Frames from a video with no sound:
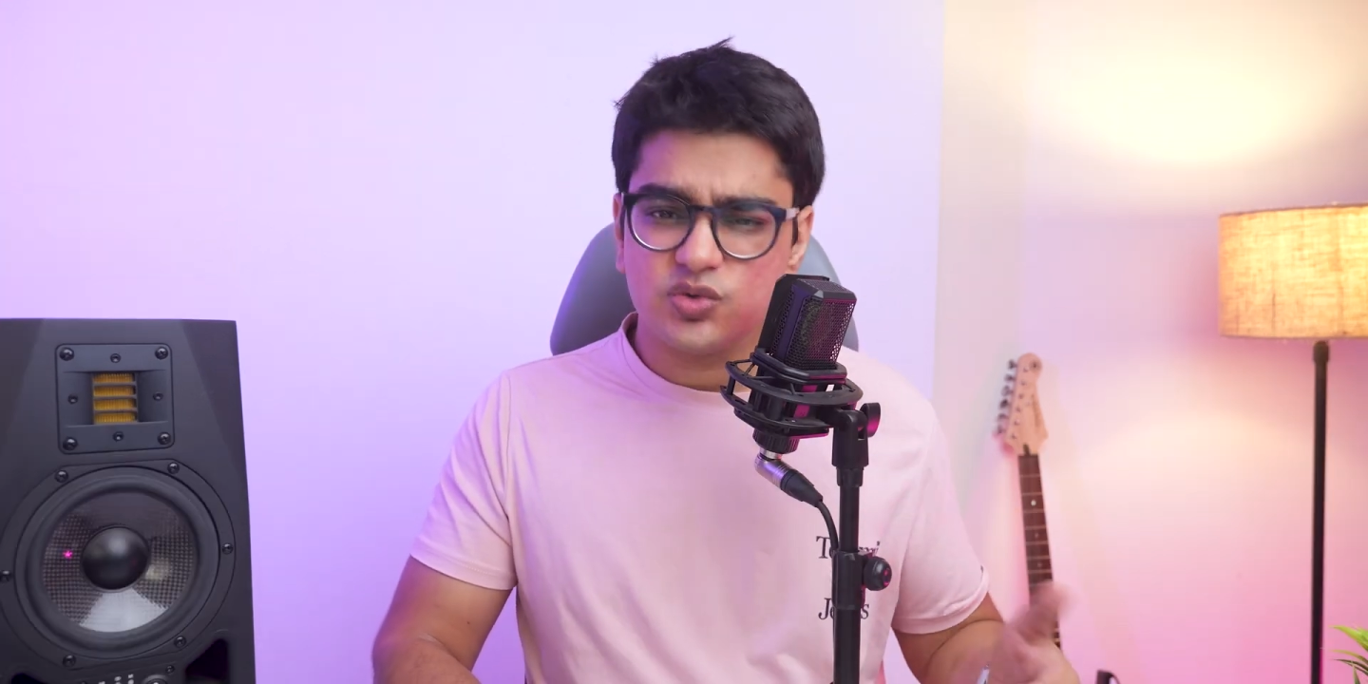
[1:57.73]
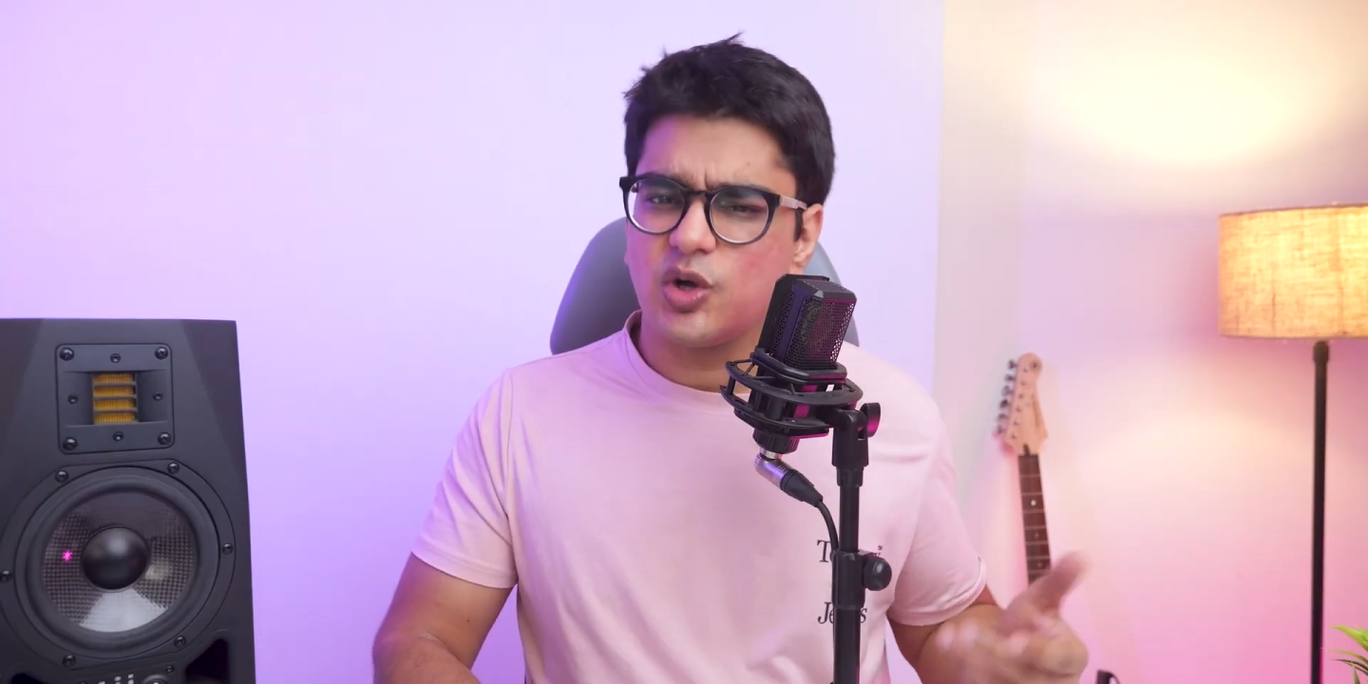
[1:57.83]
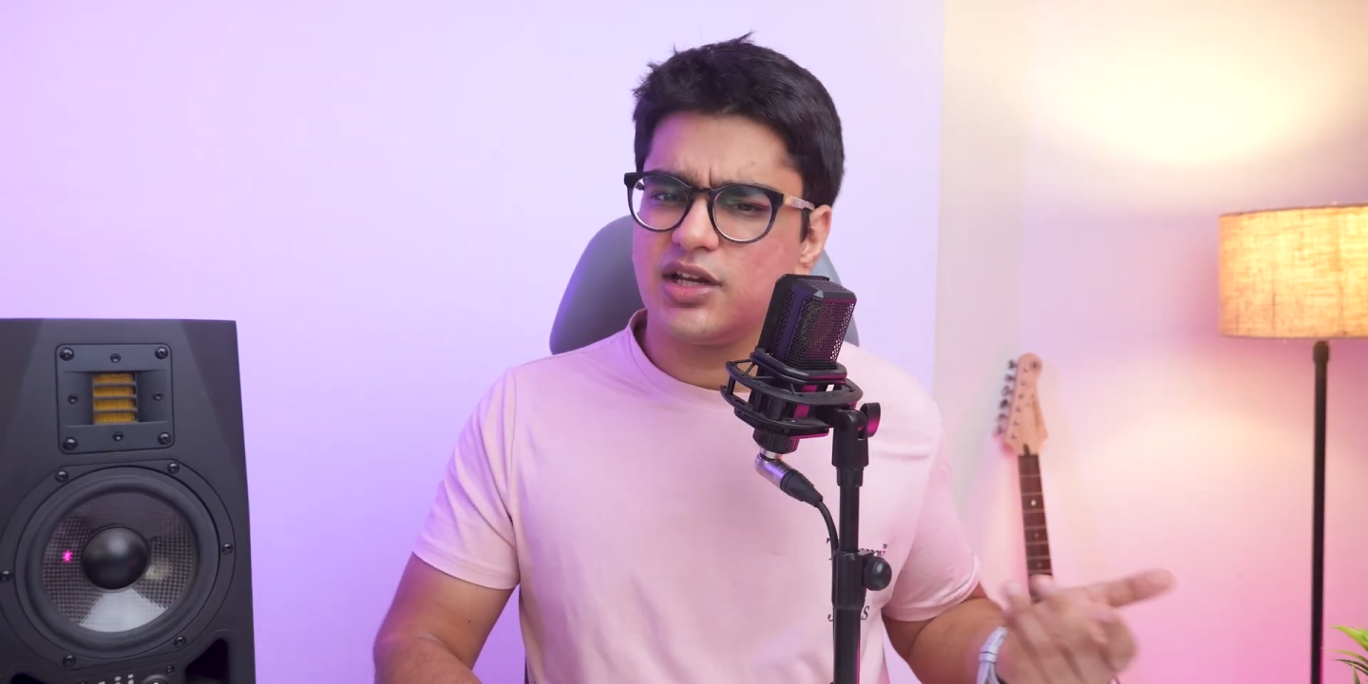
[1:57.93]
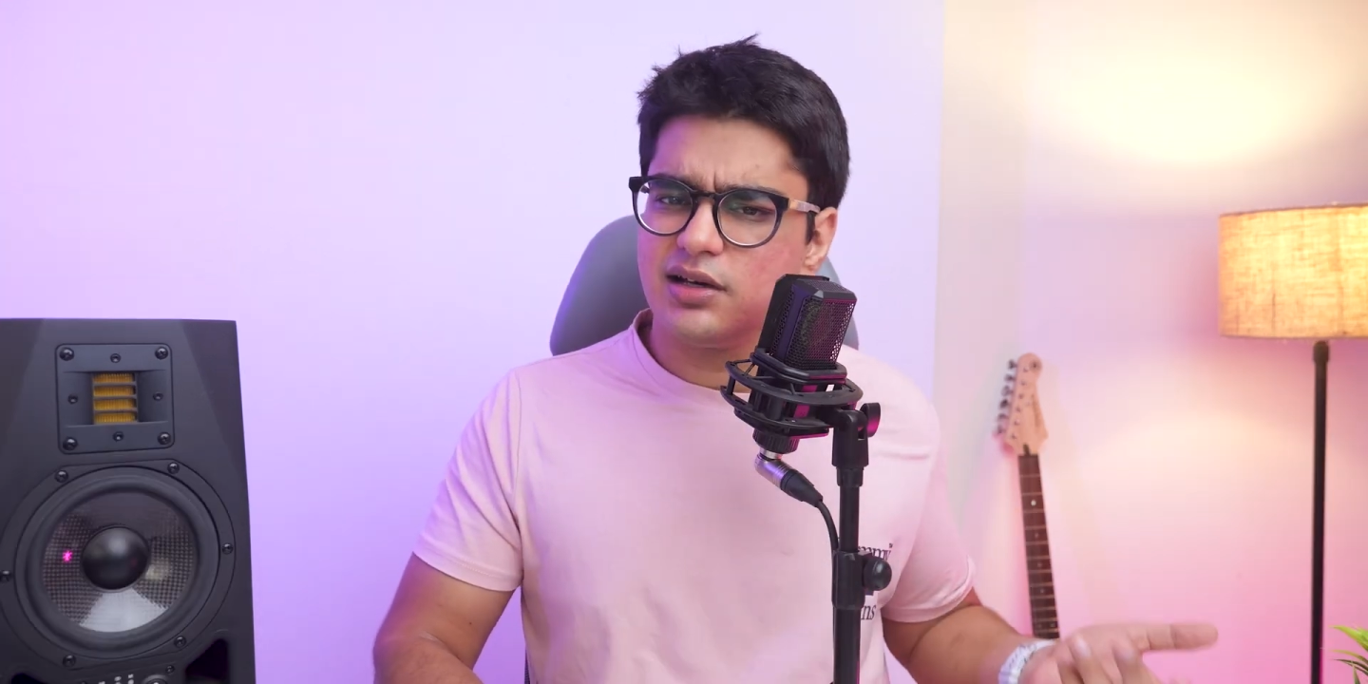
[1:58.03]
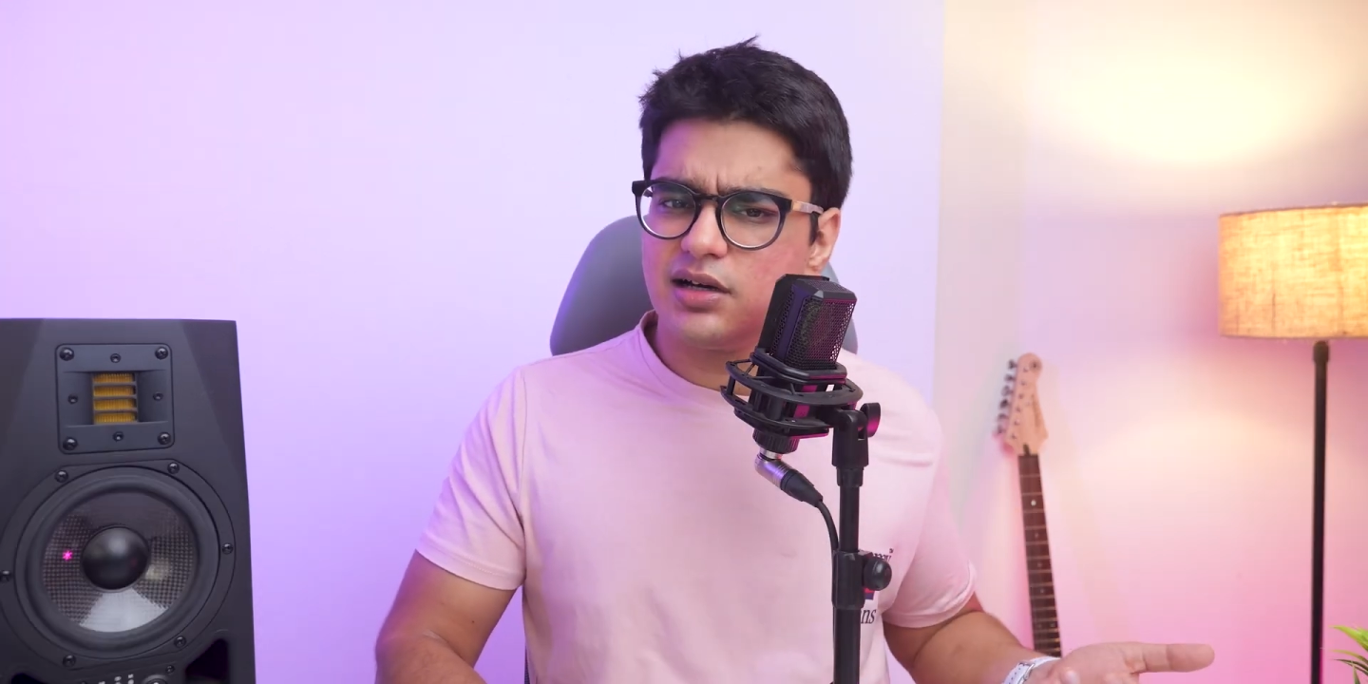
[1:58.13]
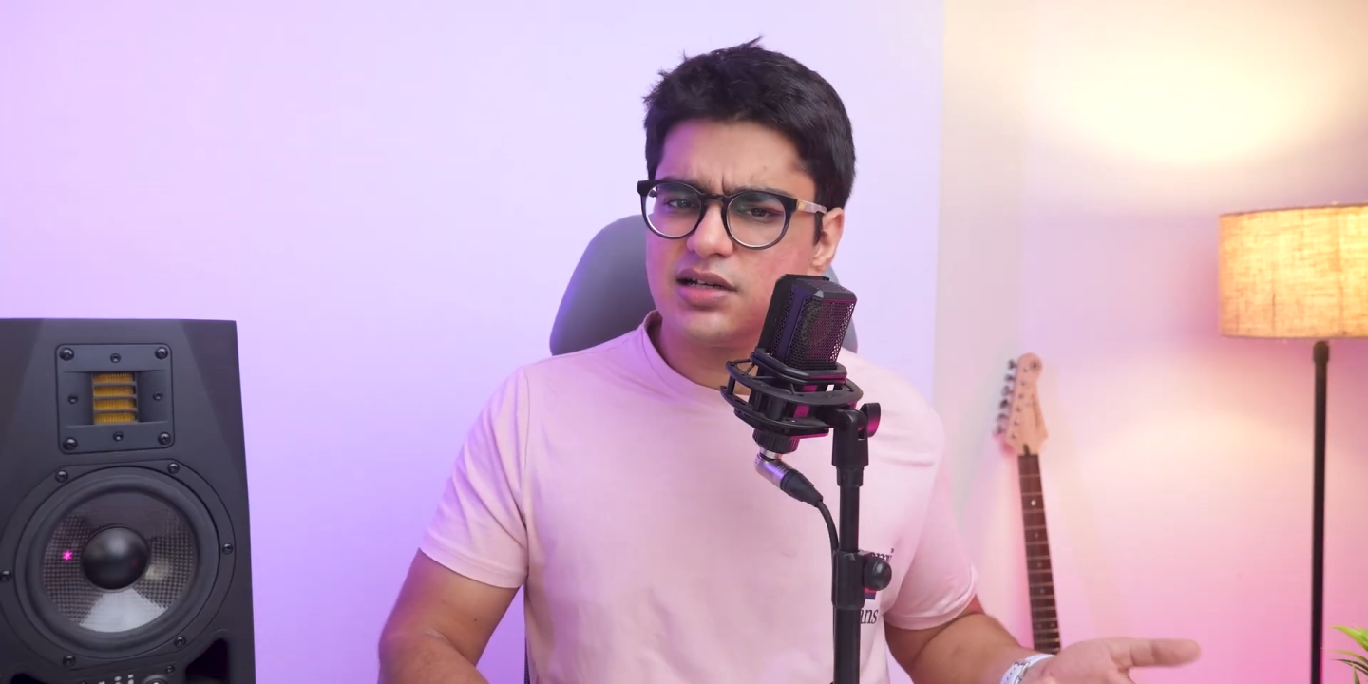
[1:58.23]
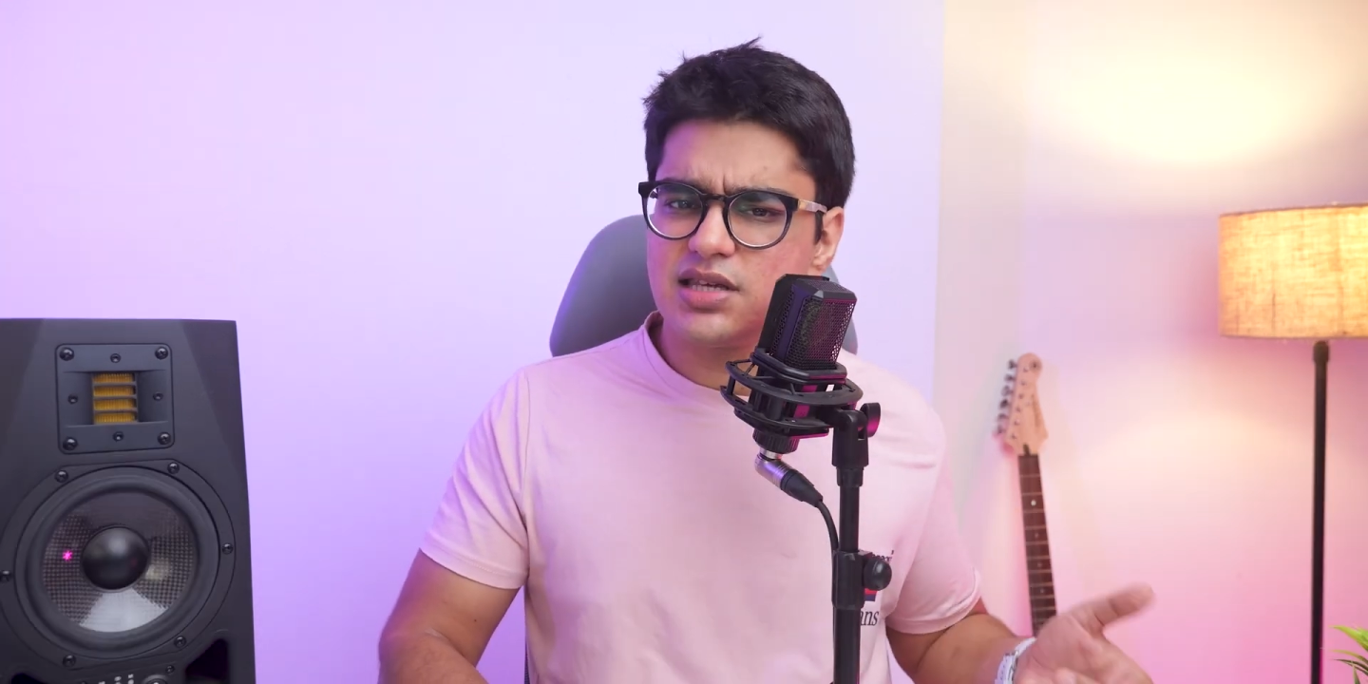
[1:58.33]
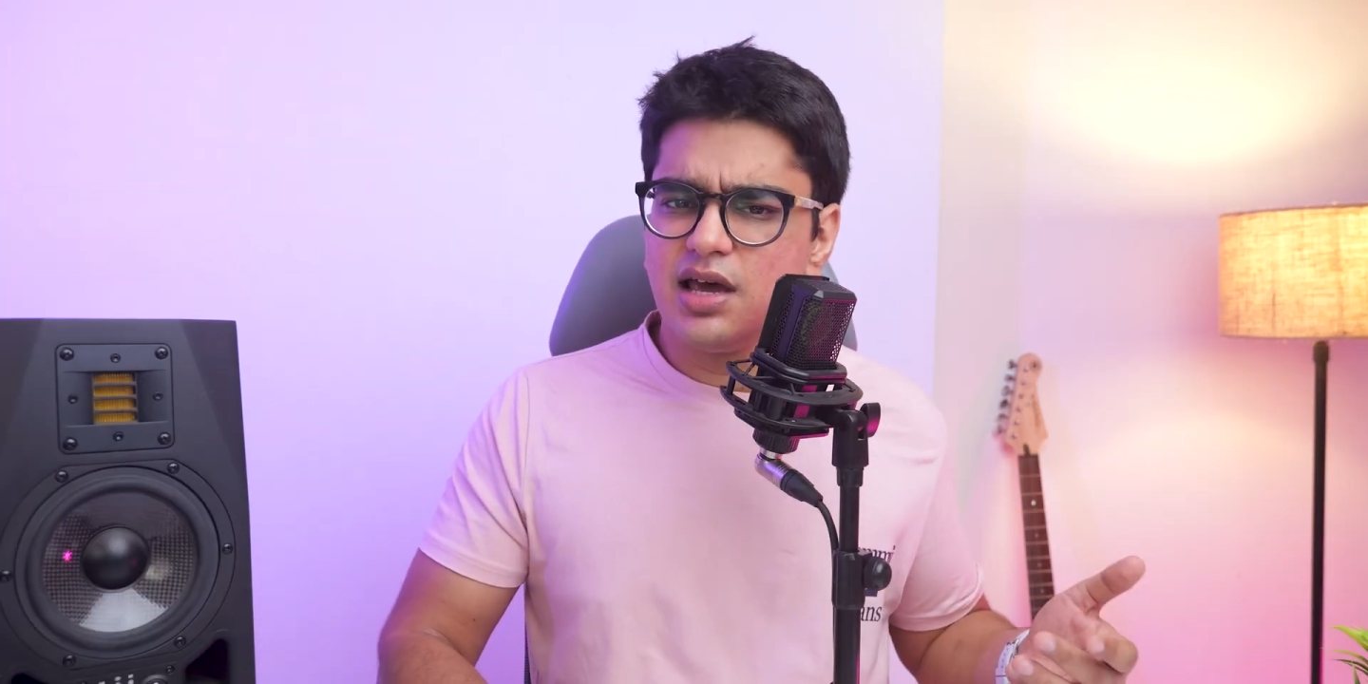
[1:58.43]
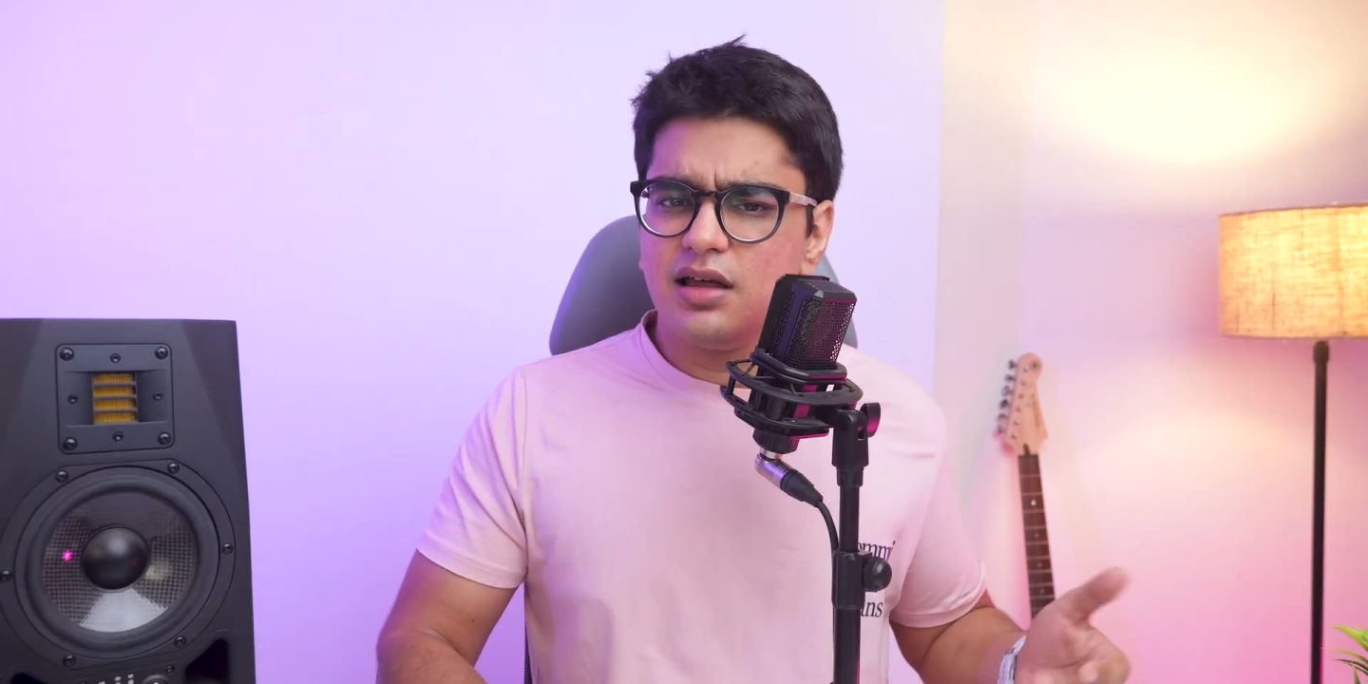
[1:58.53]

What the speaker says: 20 Hz,